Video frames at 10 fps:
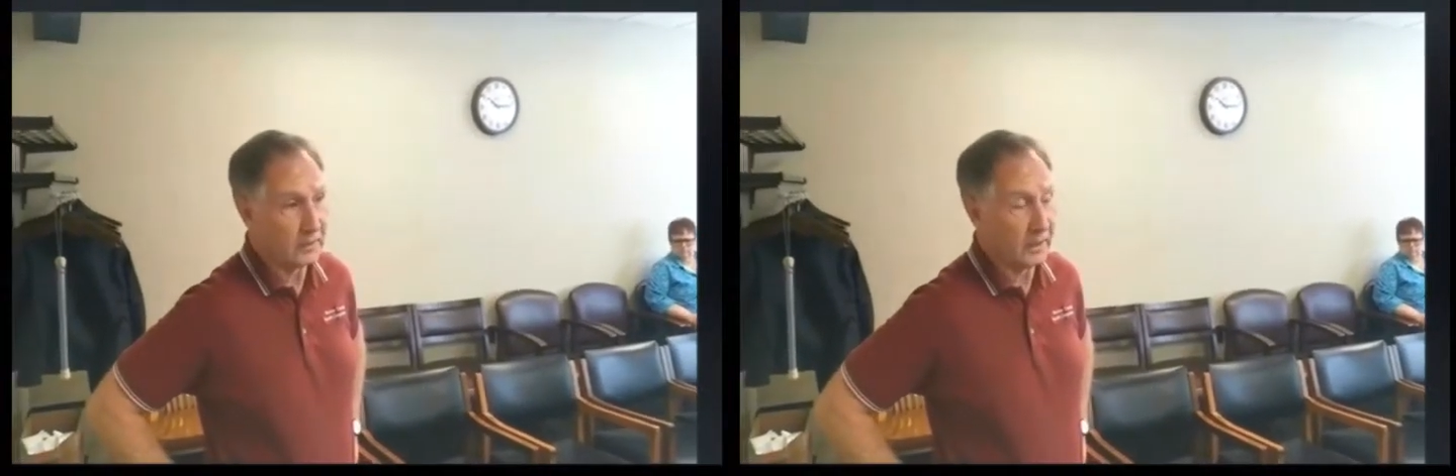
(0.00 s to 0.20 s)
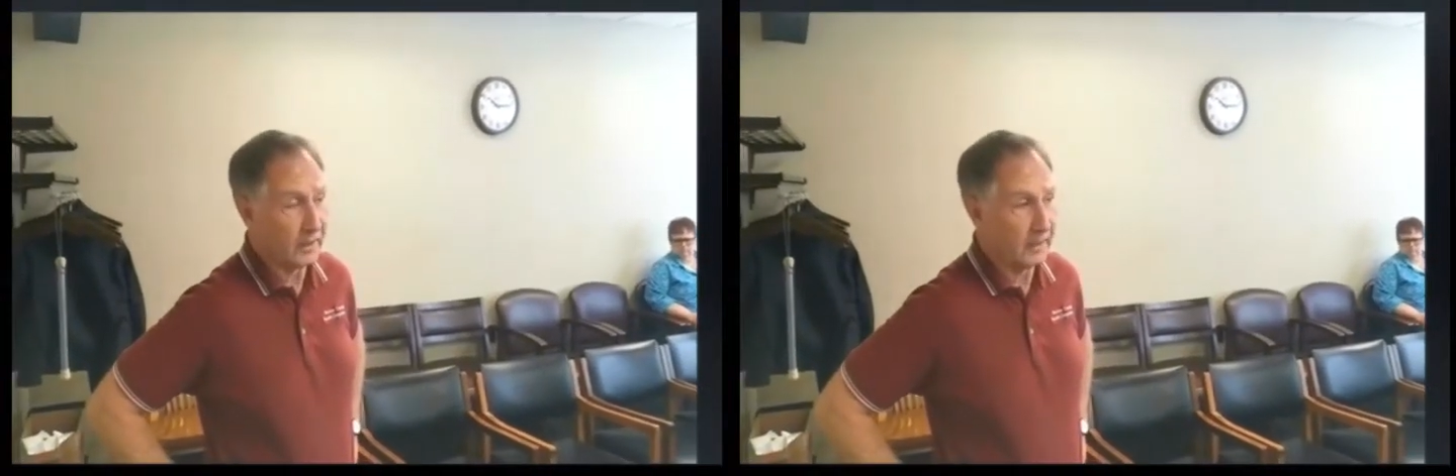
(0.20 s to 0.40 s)

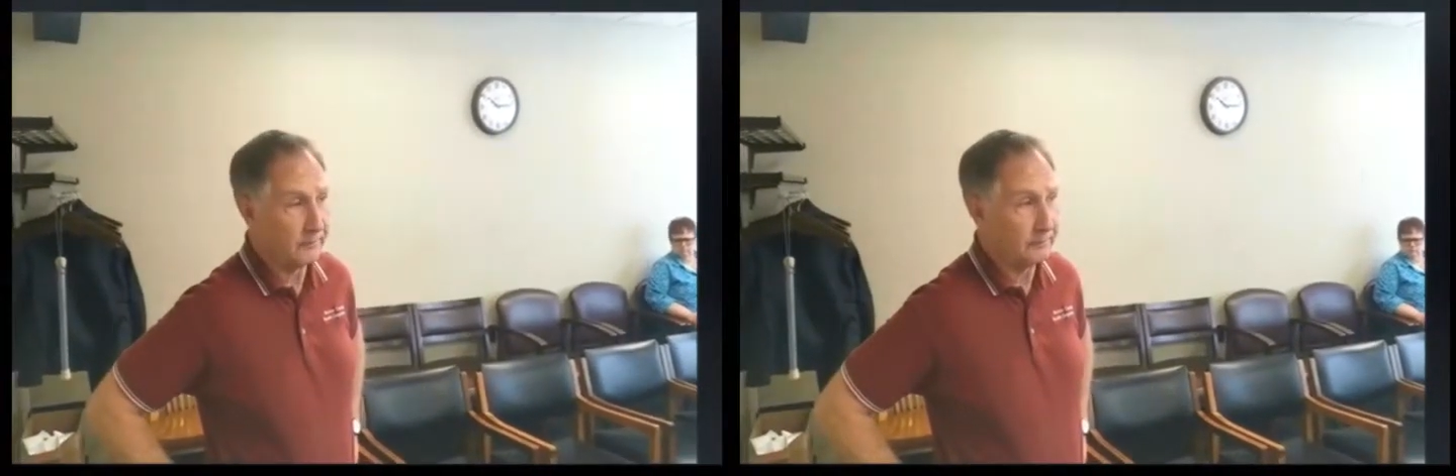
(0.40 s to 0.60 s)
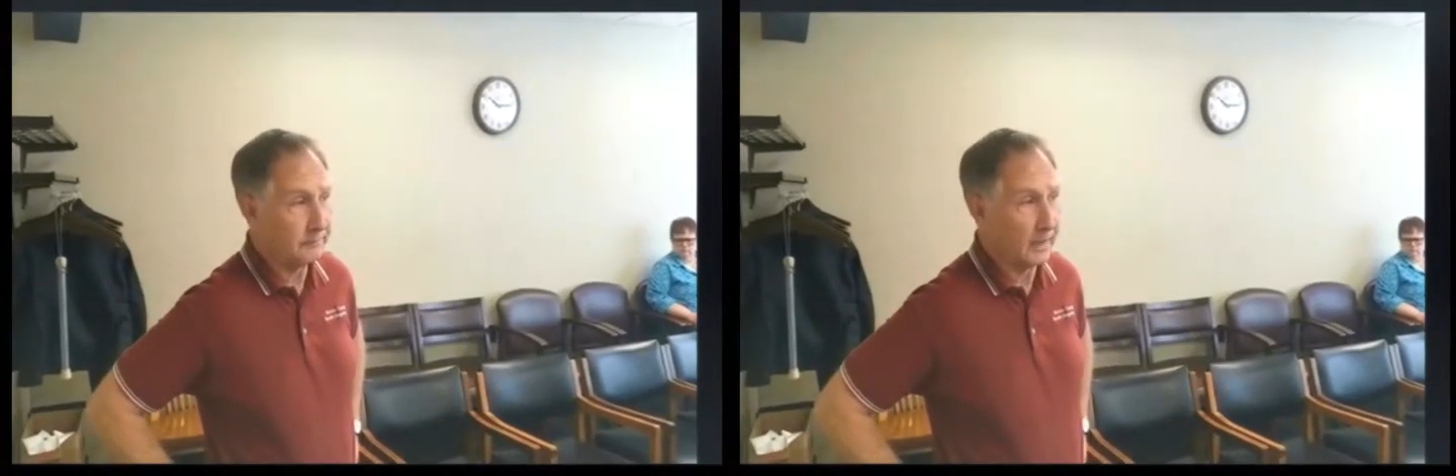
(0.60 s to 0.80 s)
I
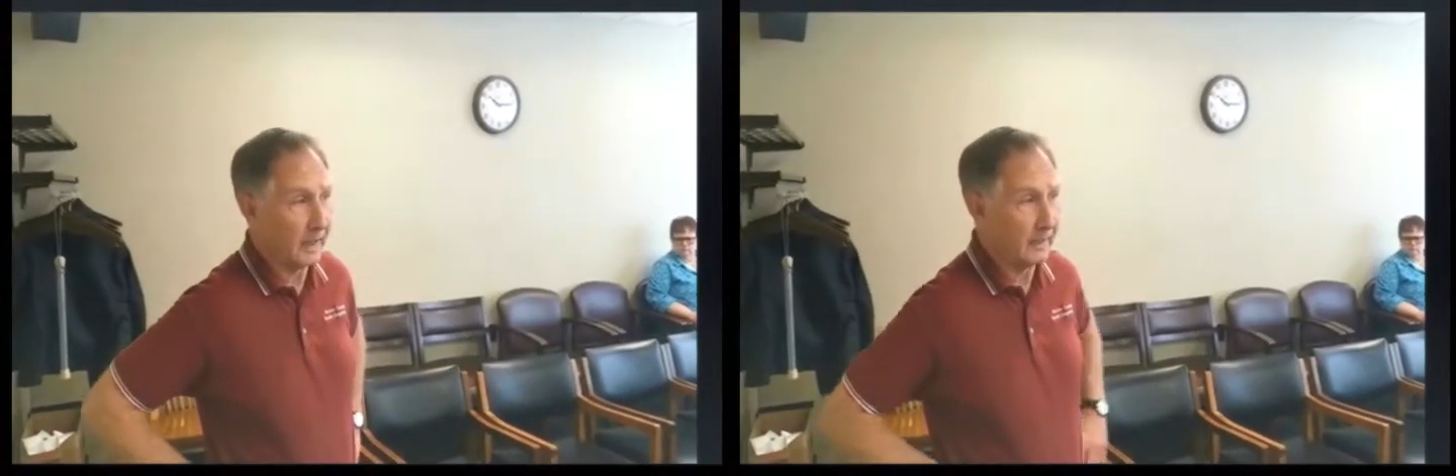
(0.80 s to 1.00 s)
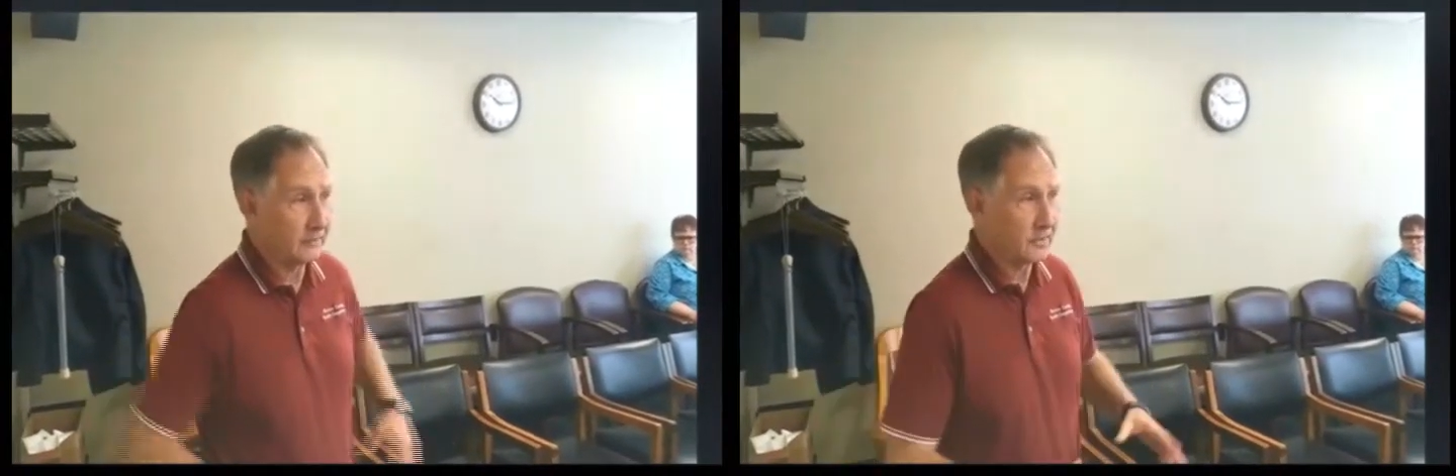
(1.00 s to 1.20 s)

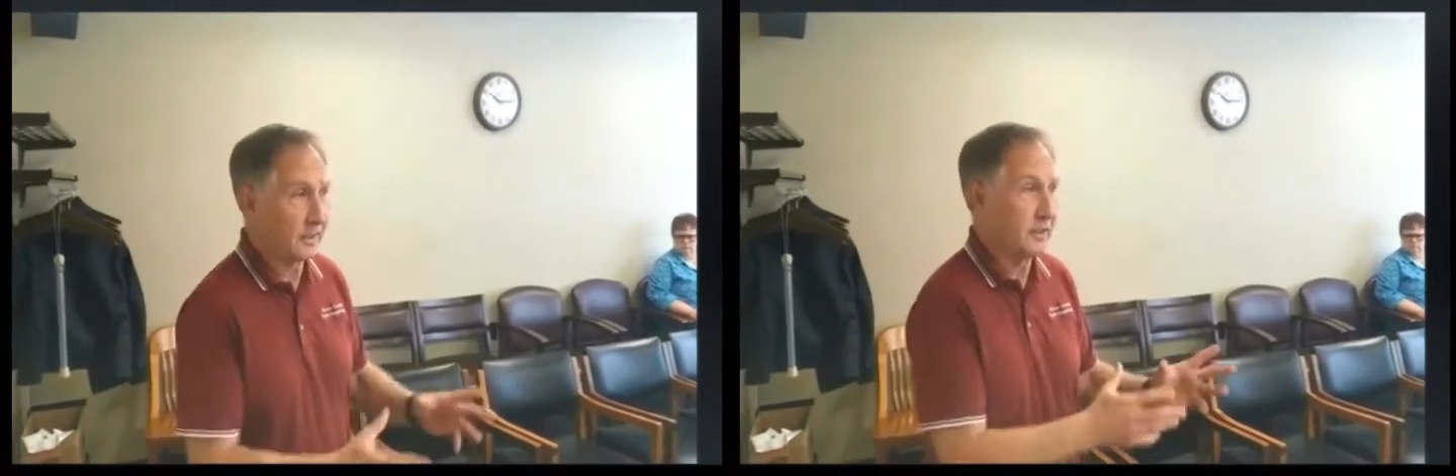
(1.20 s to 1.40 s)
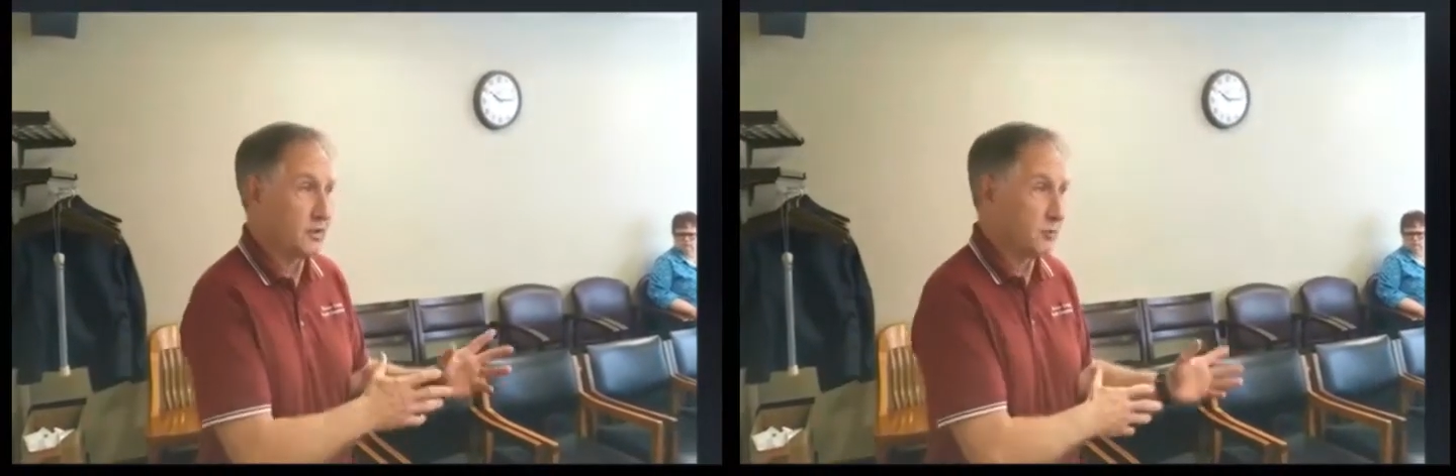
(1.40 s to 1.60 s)
have
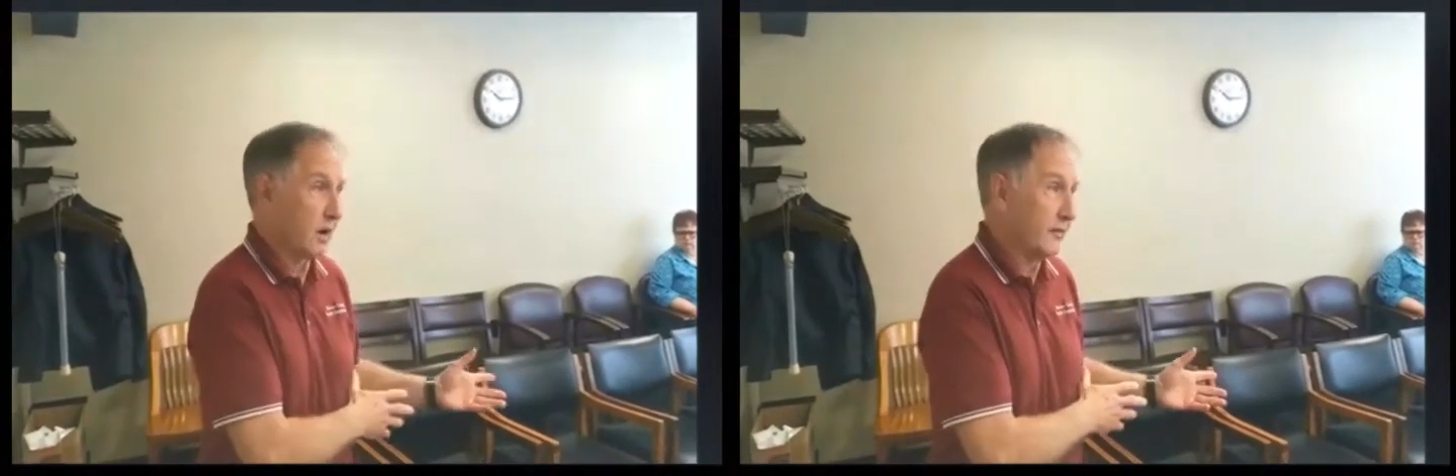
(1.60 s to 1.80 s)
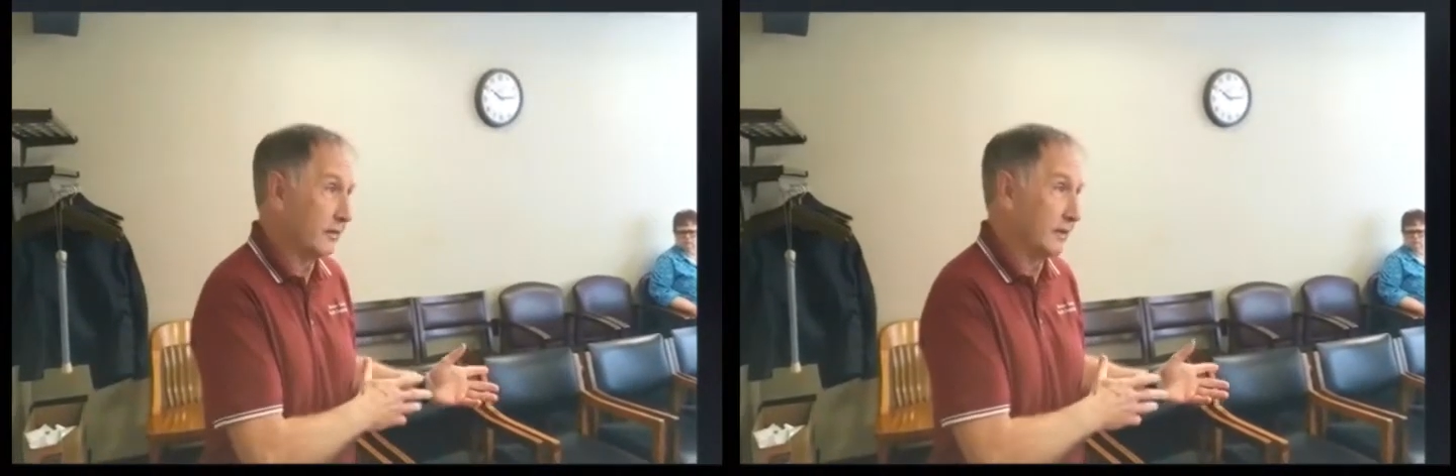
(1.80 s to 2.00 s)
said this
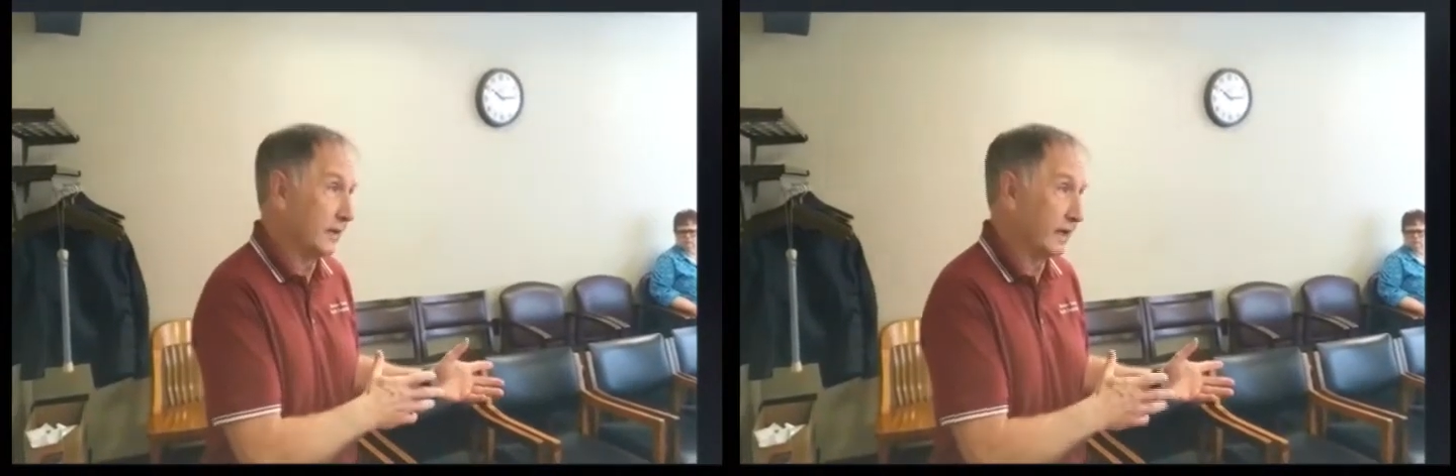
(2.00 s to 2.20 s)
privately,